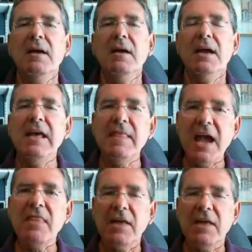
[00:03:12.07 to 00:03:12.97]
And in the
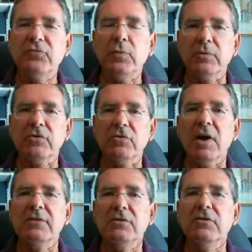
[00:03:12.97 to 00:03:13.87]
end, that's what we're trying
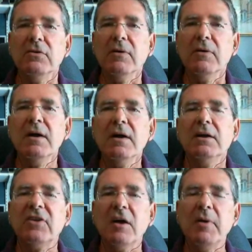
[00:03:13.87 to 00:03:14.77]
to do, is
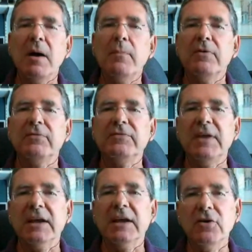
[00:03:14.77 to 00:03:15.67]
come up with
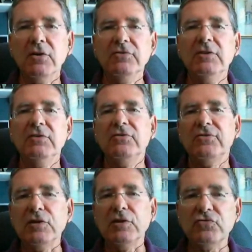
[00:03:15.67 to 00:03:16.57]
technologies,
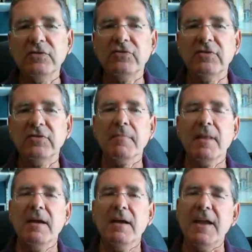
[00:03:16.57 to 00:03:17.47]
solutions,
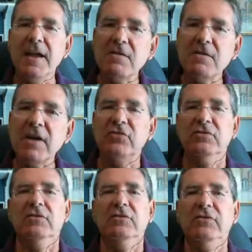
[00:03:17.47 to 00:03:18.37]

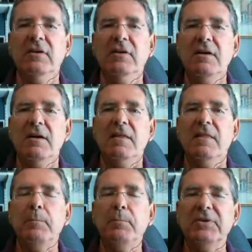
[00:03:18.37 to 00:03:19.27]
innovations
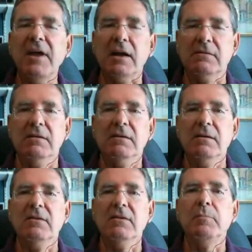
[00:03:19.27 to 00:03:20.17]
that protect
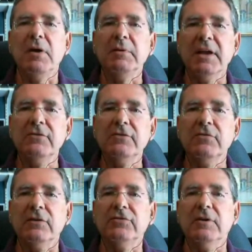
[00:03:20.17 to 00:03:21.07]
the public
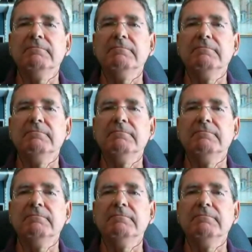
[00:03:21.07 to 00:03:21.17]
interest.